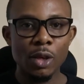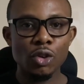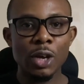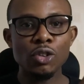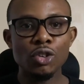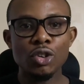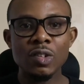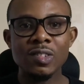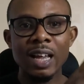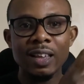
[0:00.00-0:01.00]
So you're going to
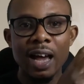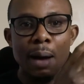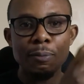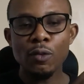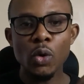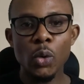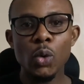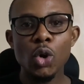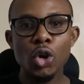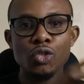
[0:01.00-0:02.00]
use that app
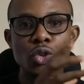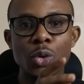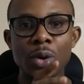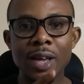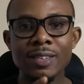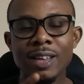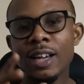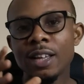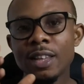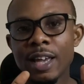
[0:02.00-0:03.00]
flow to create
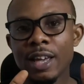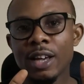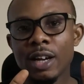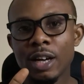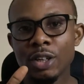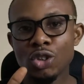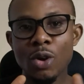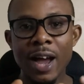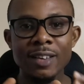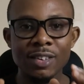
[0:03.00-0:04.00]
the
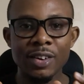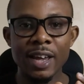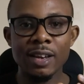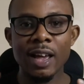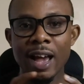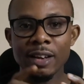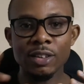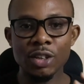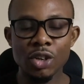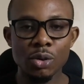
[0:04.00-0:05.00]
UI screen
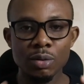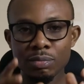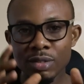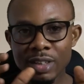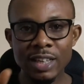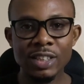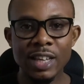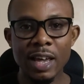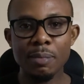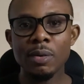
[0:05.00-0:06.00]
and, you know, sketch
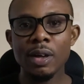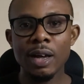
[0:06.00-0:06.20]
them,